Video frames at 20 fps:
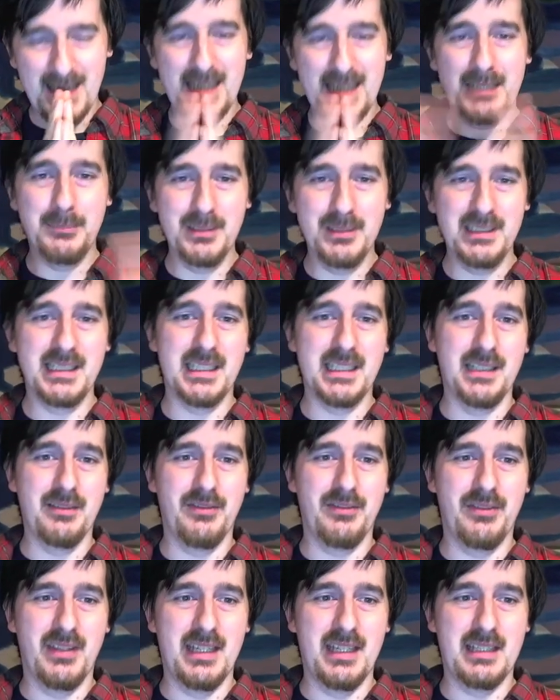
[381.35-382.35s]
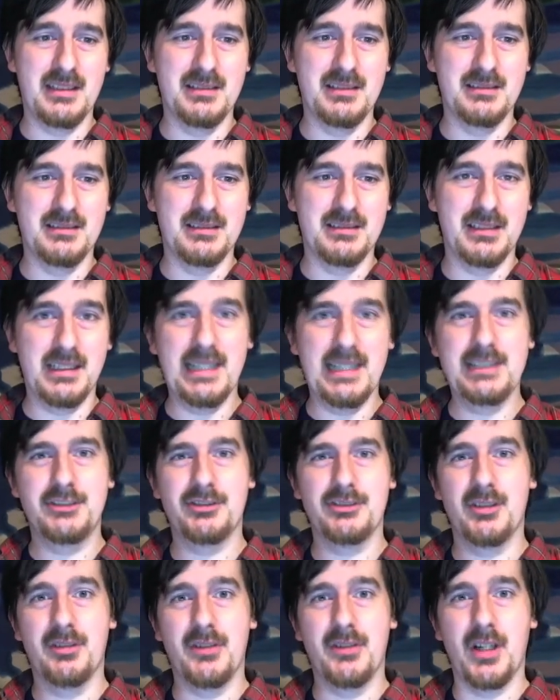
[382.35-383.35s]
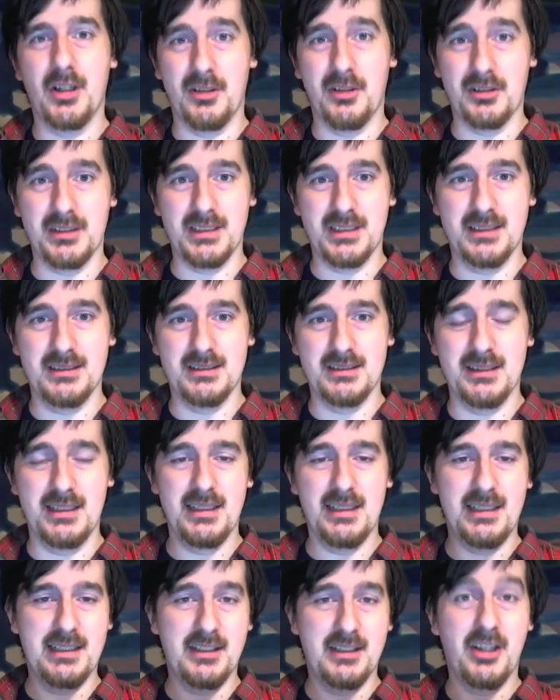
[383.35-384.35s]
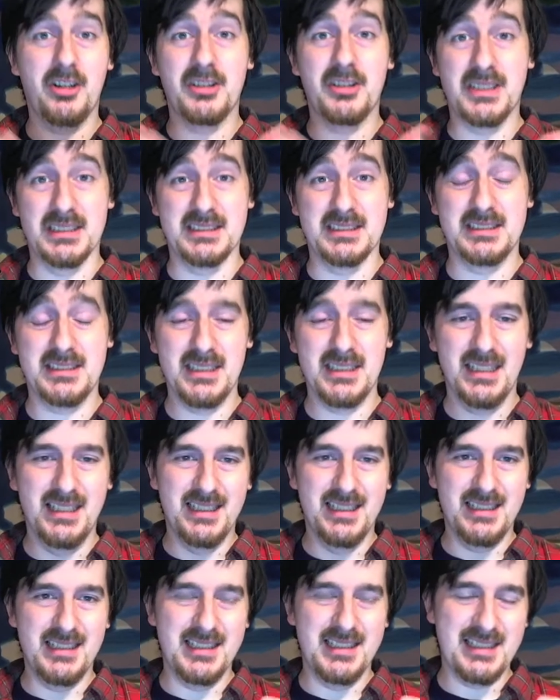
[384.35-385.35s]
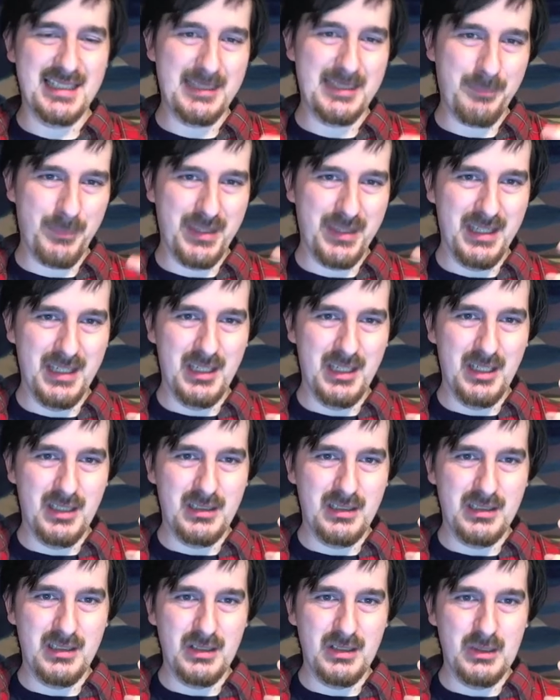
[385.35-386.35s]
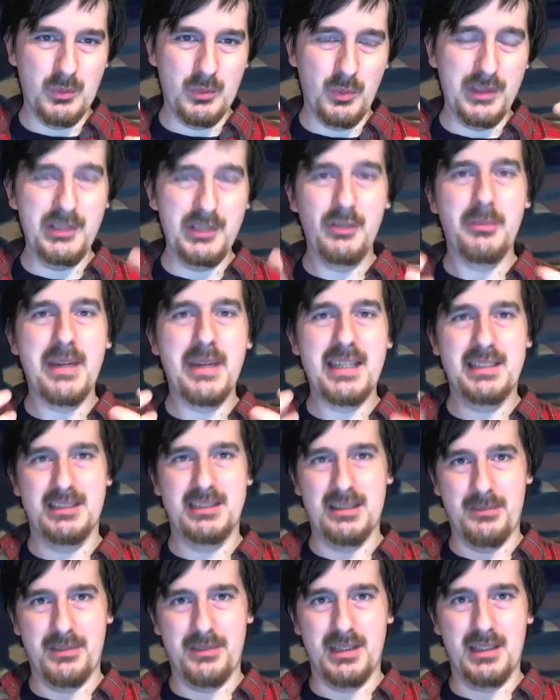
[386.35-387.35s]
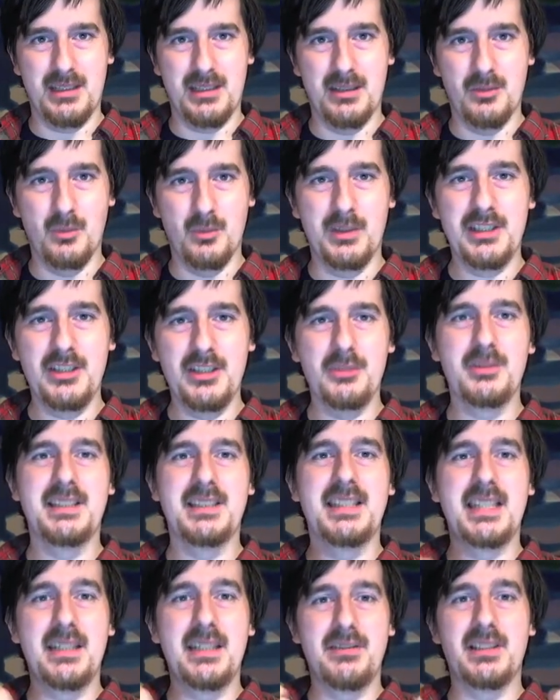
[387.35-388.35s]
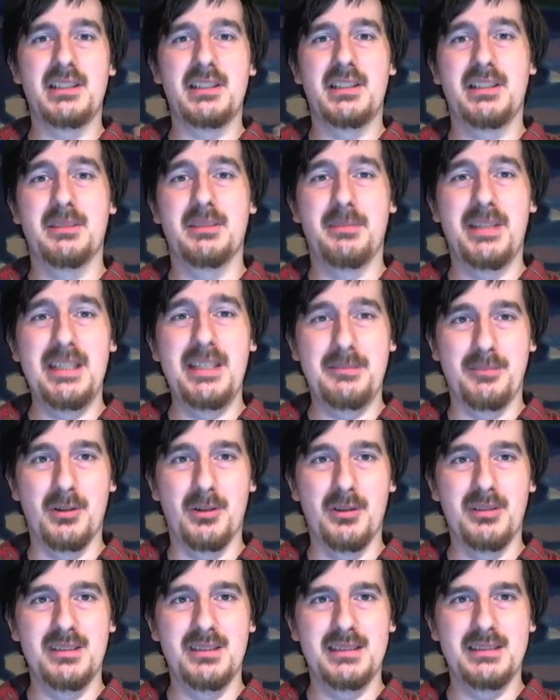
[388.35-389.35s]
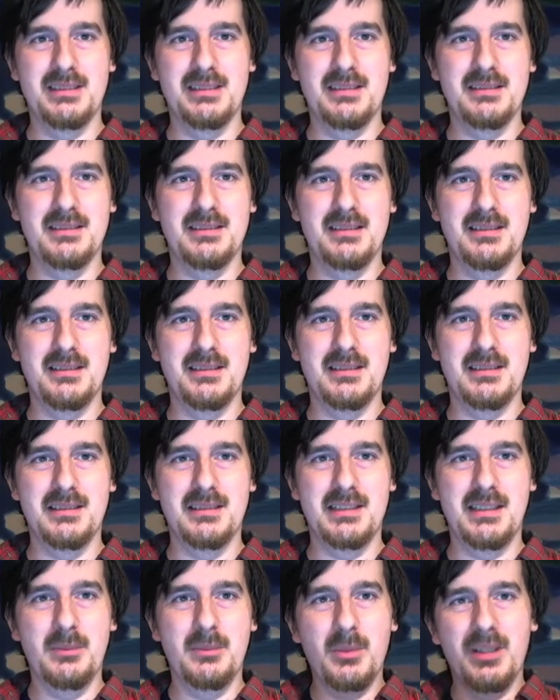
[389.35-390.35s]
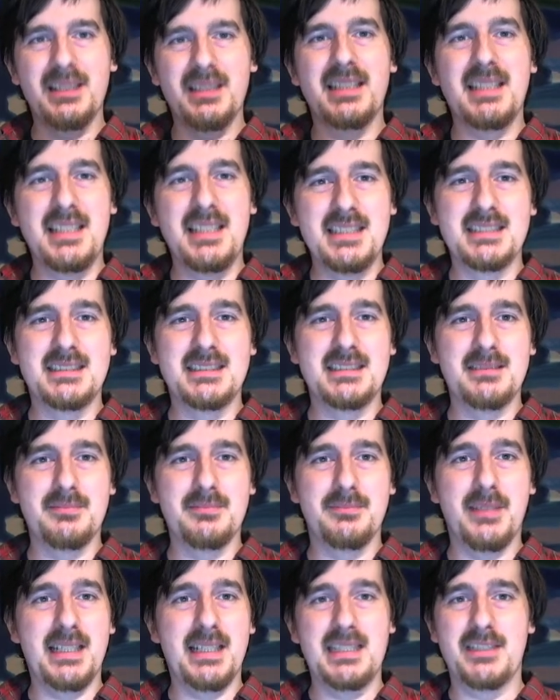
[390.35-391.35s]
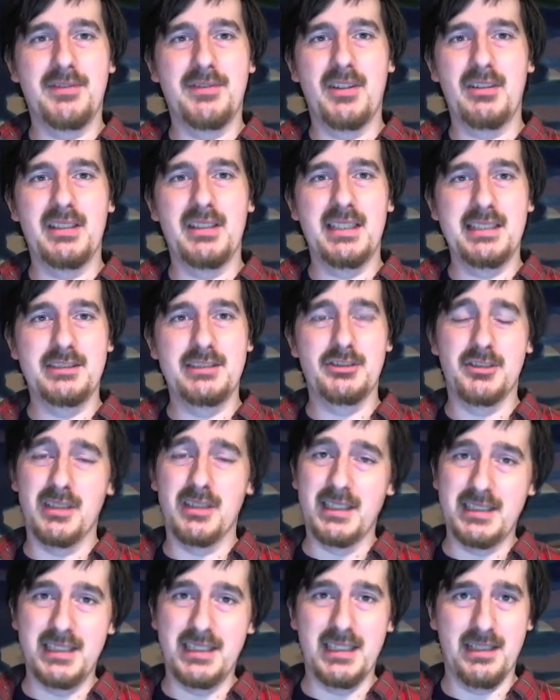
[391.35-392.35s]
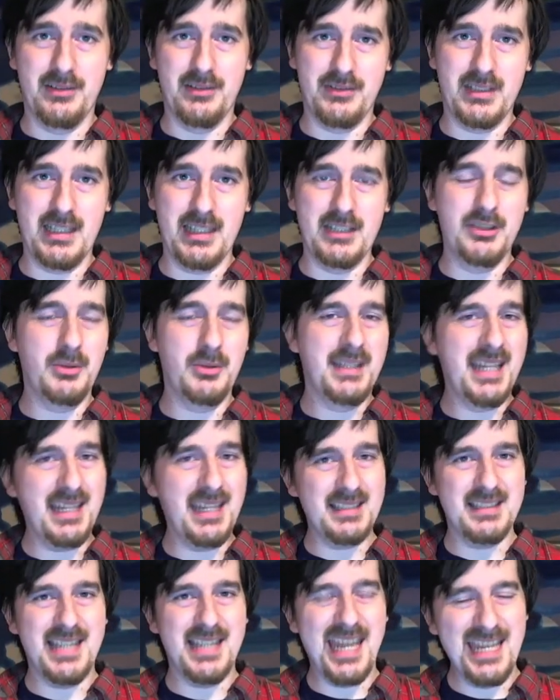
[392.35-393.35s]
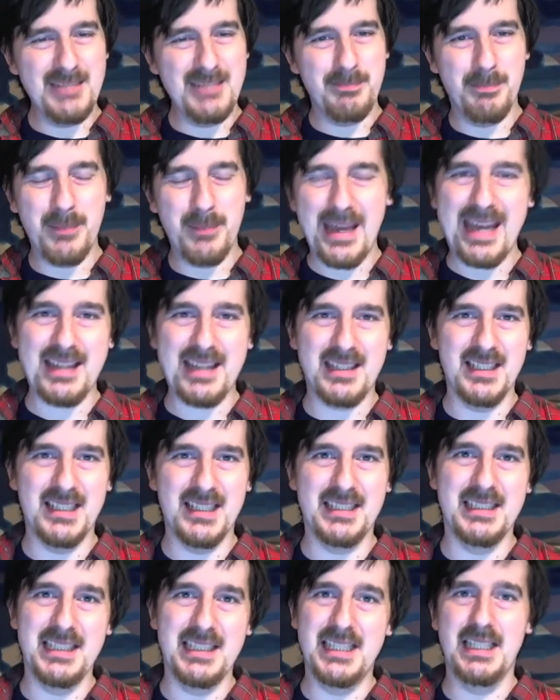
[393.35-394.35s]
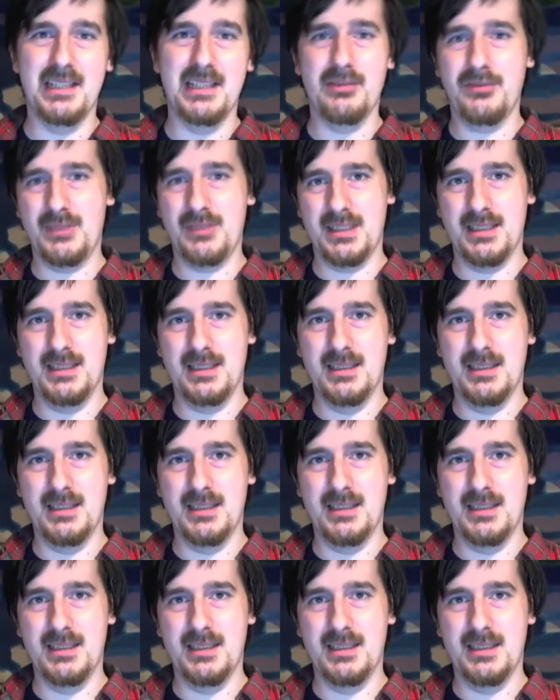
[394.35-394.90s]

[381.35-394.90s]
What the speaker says: believe that the nature of art and artists is that when you make something, when you give it to people, well, it is, by its very nature, a gift, and you can't take back a gift.